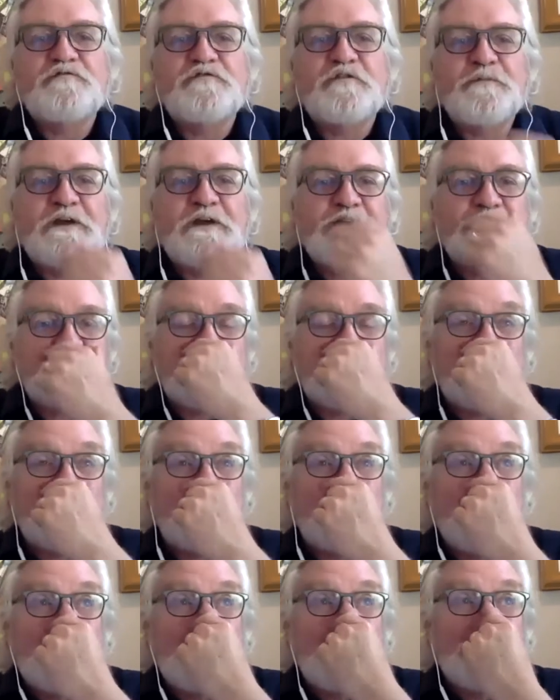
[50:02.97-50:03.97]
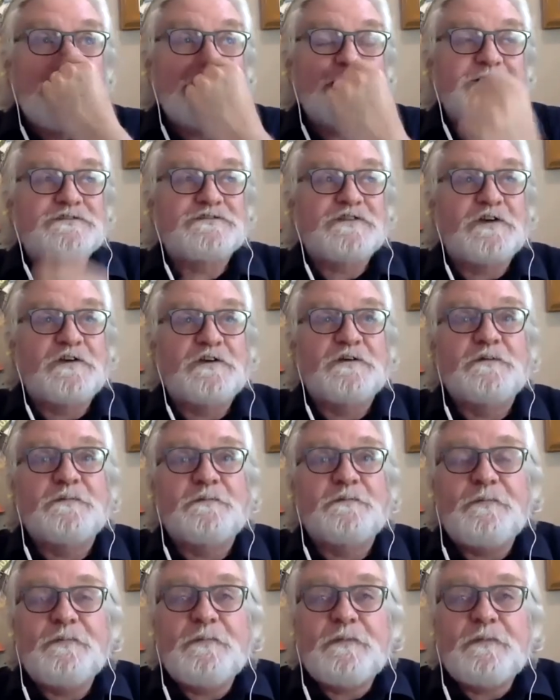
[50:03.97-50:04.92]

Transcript: from Eskom. So